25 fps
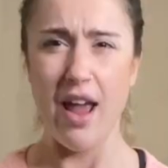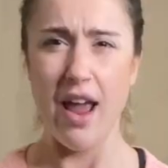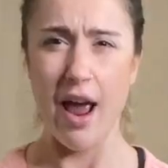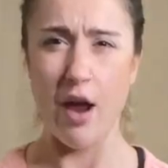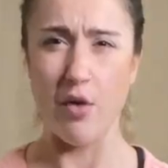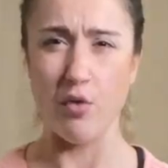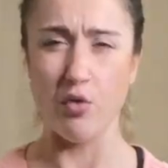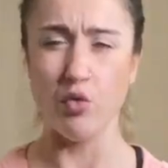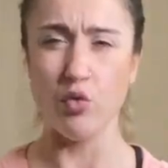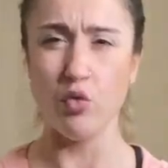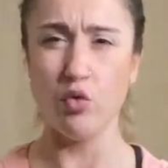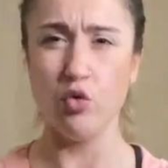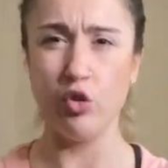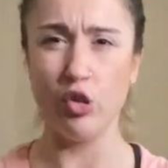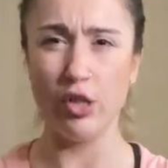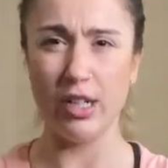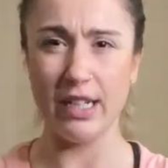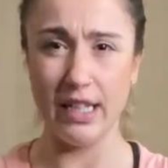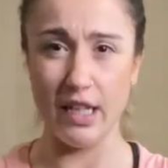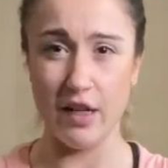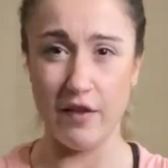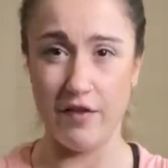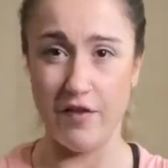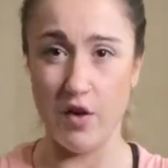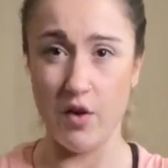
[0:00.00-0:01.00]
And
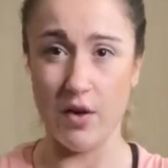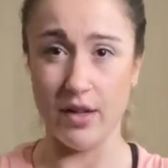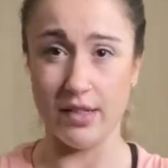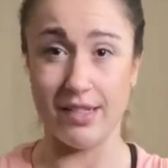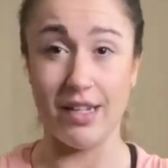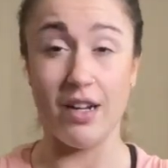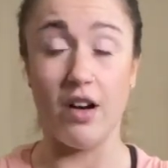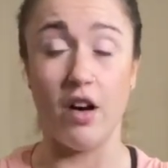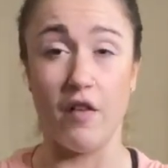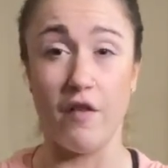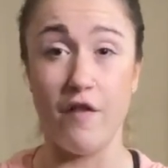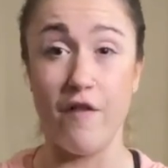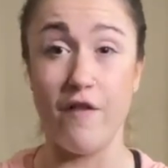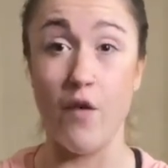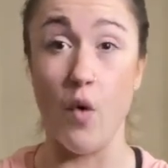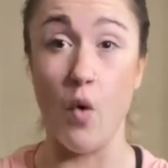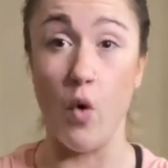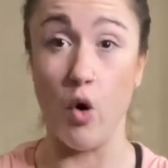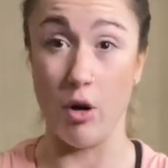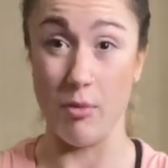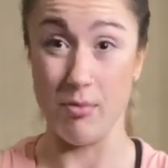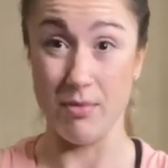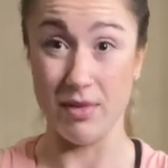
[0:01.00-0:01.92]
really focusing on form.